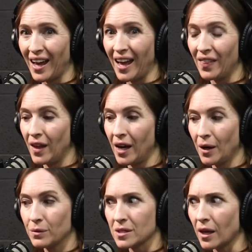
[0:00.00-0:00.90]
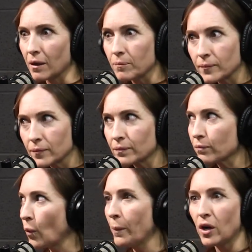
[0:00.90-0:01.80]
And then I was like,
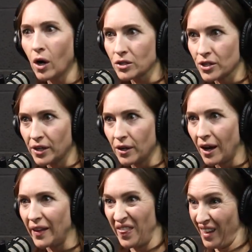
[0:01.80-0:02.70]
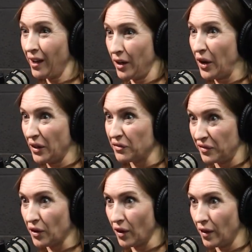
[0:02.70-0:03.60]
oh, my gosh, I think I know how you feel.